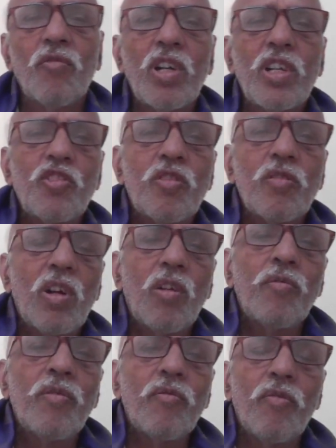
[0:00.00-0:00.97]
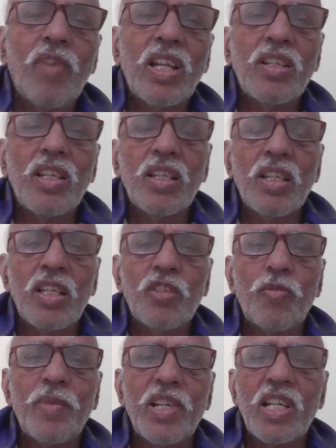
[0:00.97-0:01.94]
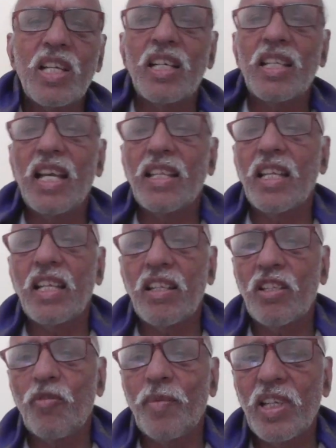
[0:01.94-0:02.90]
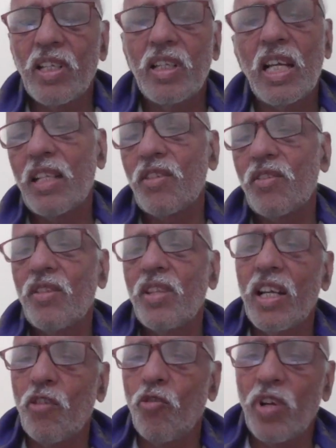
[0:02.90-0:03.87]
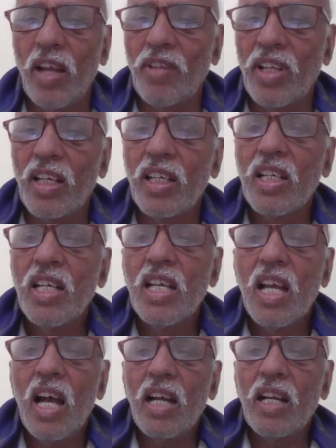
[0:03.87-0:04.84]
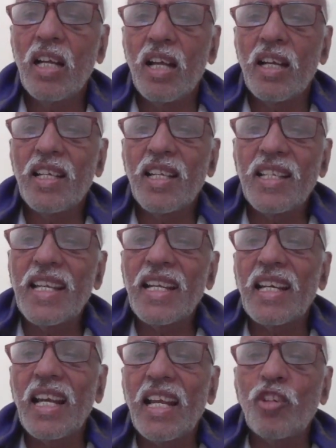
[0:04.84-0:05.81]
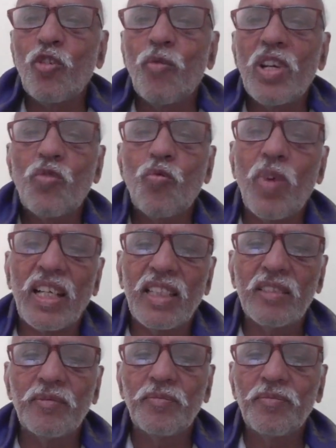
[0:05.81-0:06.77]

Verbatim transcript: What is how one is to be treated, the other is to be treated. That is, they don't have that, and are disinclined towards work.